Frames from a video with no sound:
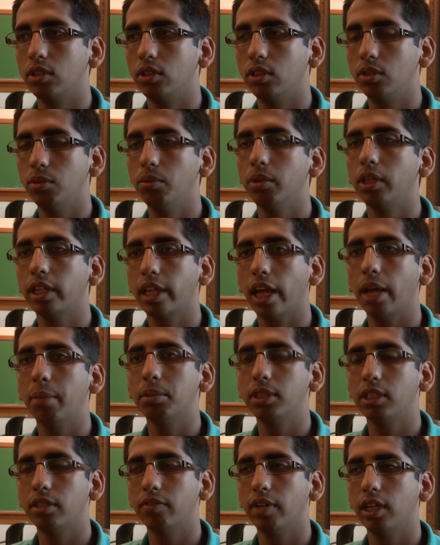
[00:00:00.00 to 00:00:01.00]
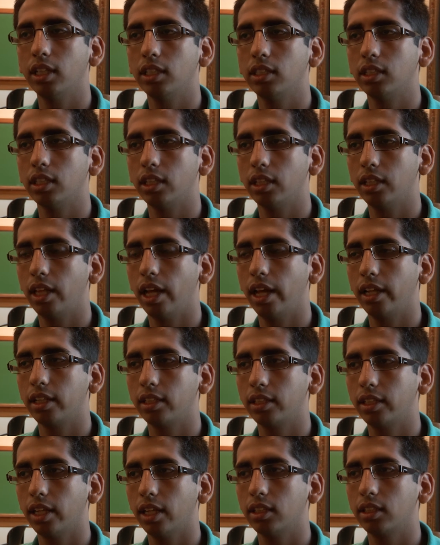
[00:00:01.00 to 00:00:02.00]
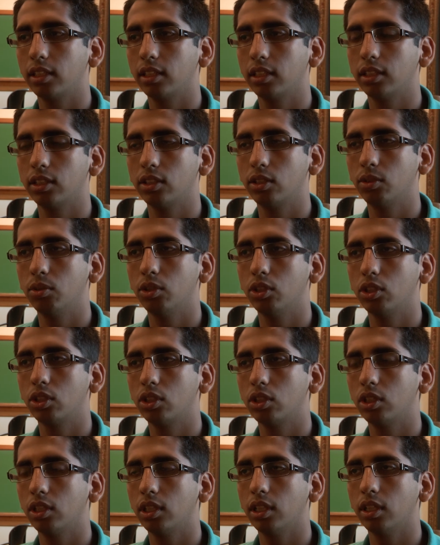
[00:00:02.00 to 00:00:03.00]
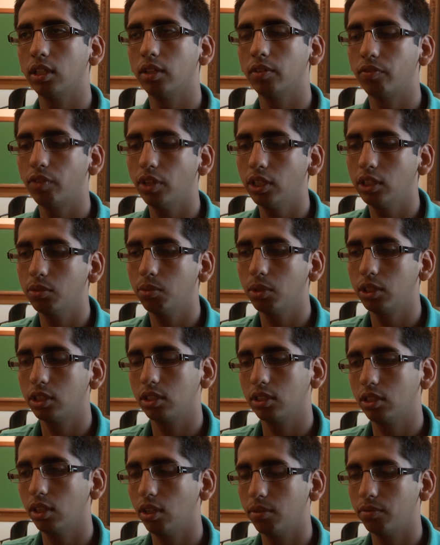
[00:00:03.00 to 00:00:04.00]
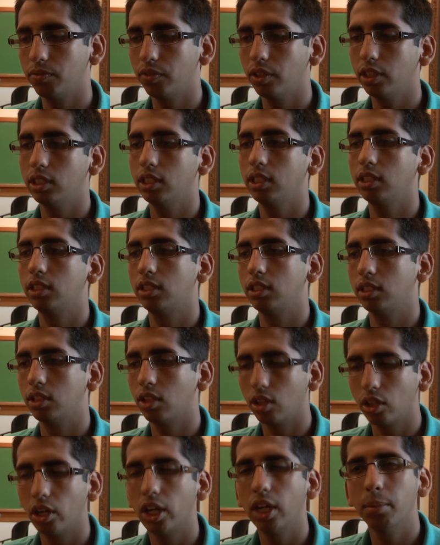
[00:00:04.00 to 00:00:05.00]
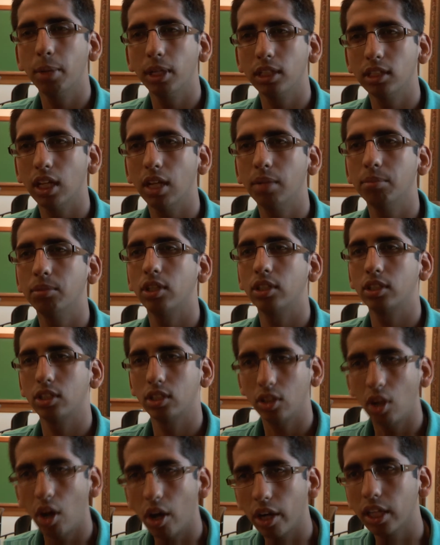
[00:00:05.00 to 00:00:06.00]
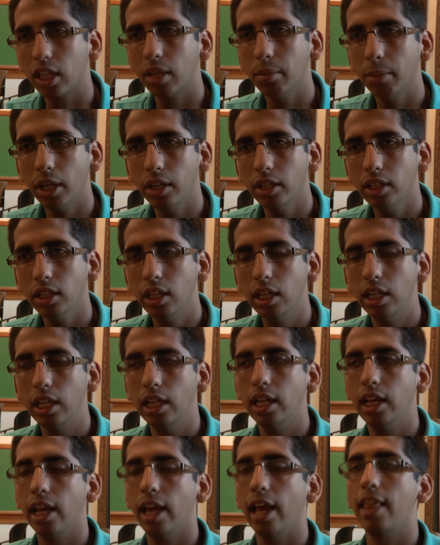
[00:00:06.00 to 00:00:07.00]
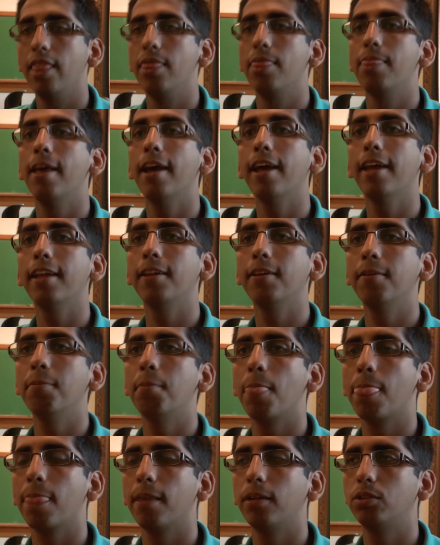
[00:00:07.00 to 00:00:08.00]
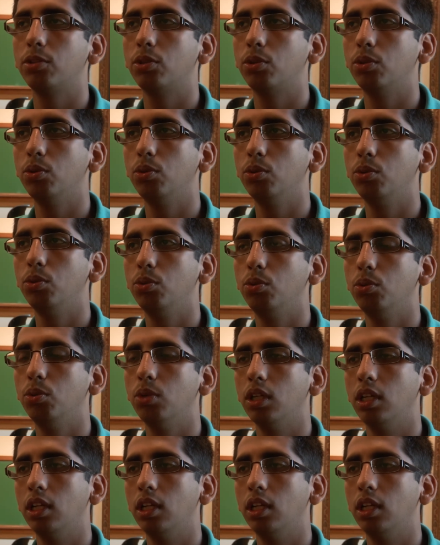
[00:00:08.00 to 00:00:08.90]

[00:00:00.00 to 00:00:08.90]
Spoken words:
doing campus events that get students, first it's to learn about Islam, start talking about it, and then to